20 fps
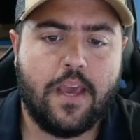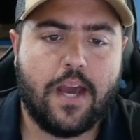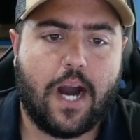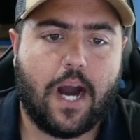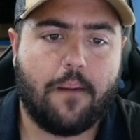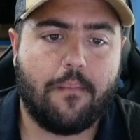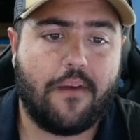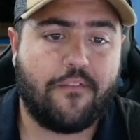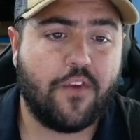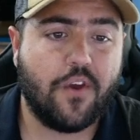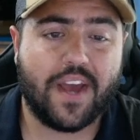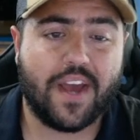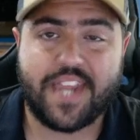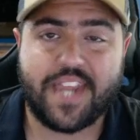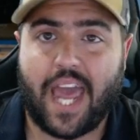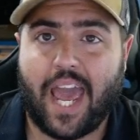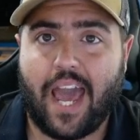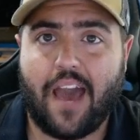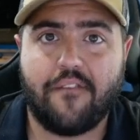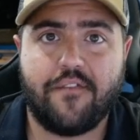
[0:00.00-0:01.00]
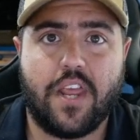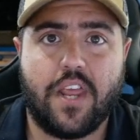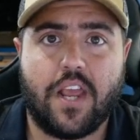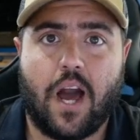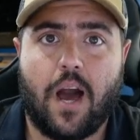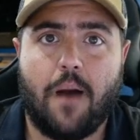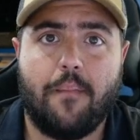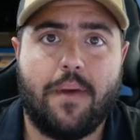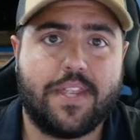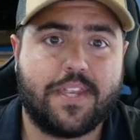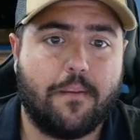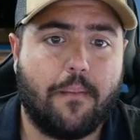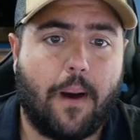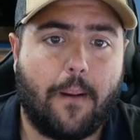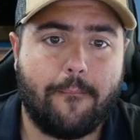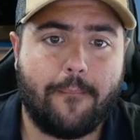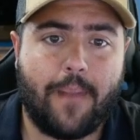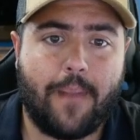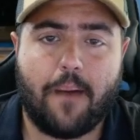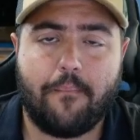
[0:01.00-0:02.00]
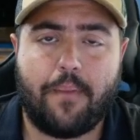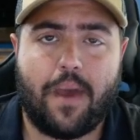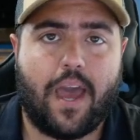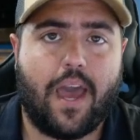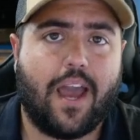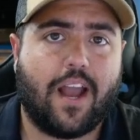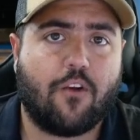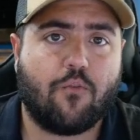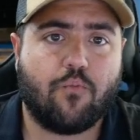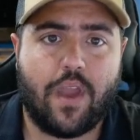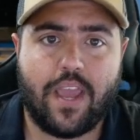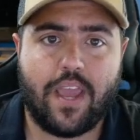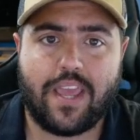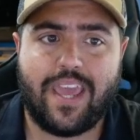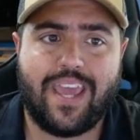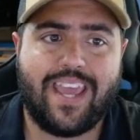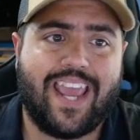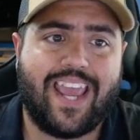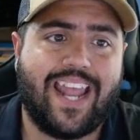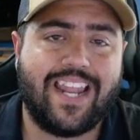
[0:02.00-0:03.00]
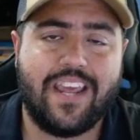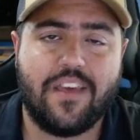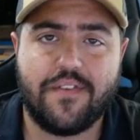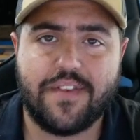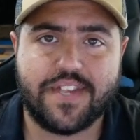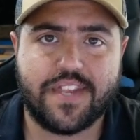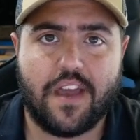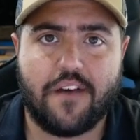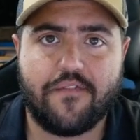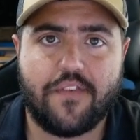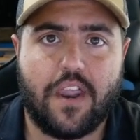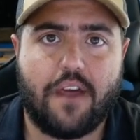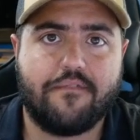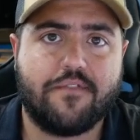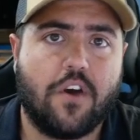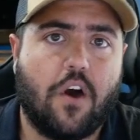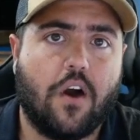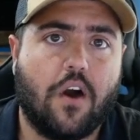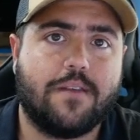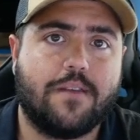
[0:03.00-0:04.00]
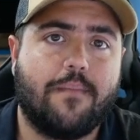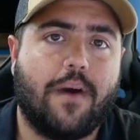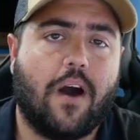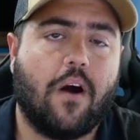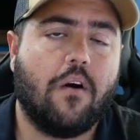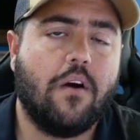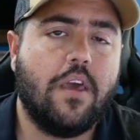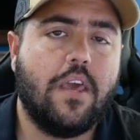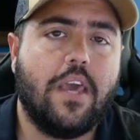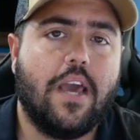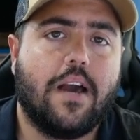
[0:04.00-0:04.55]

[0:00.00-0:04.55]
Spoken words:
If you guys have any comments about map pack, ranking, any of the stuff that I've talked about,